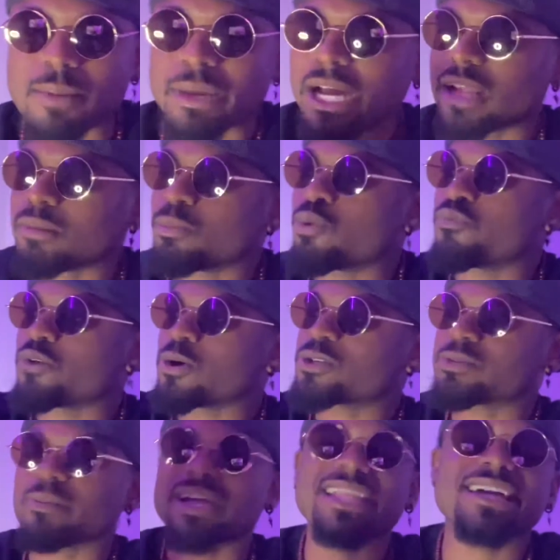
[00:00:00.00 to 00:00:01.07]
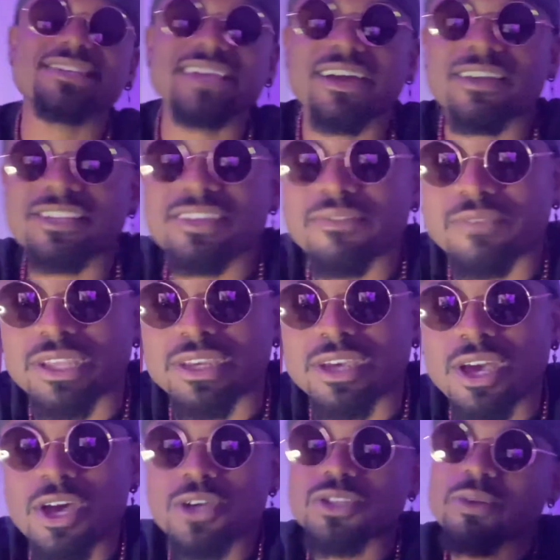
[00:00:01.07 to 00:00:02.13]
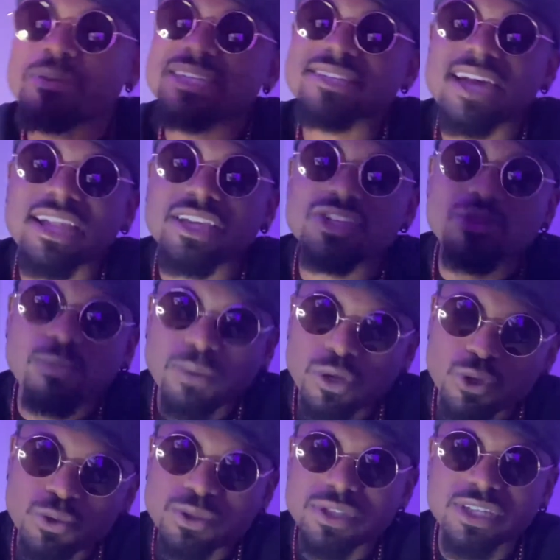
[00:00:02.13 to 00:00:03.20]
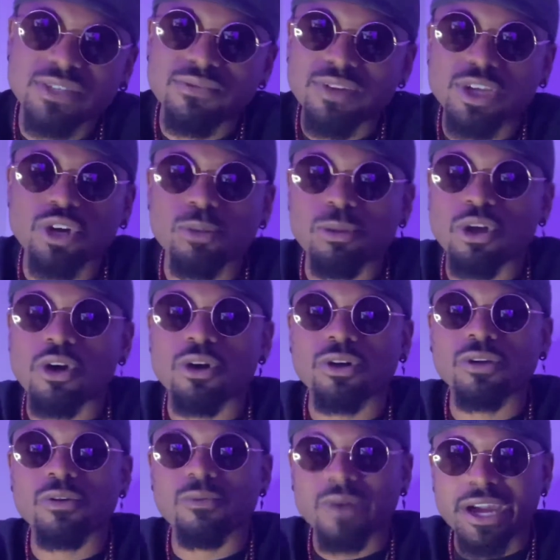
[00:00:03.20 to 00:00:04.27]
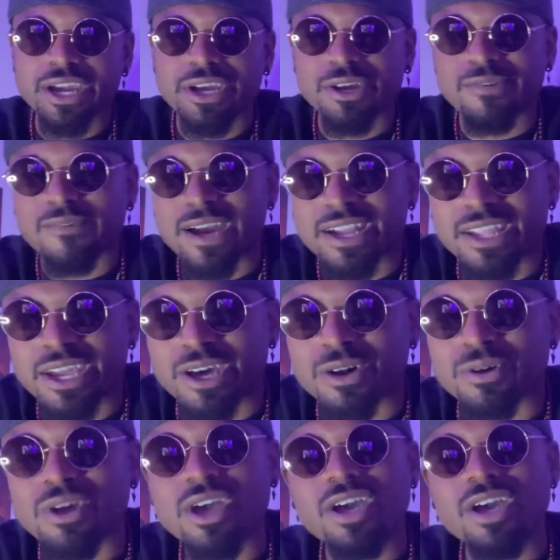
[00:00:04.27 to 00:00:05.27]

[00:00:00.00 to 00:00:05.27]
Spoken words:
I gotta move on to my next activity, so I'm excited to produce this video blog right here, right now.